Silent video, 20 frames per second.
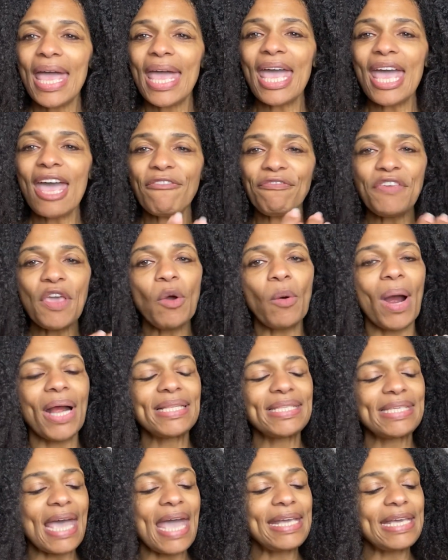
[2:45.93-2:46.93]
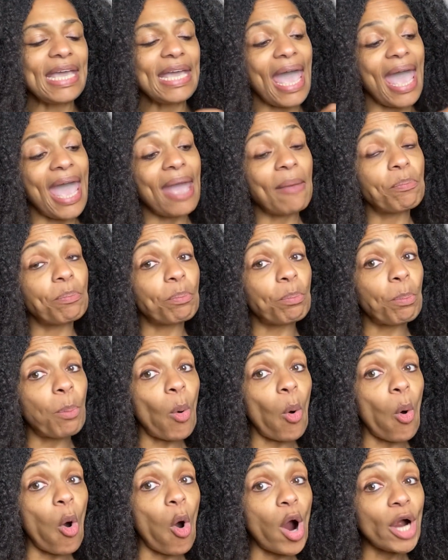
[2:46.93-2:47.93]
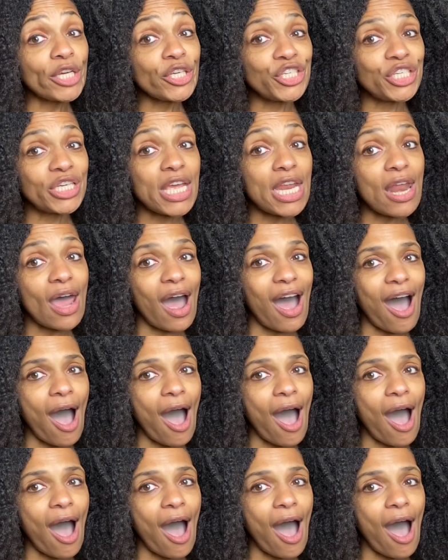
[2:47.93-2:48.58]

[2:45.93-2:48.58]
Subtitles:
If you are taking a portion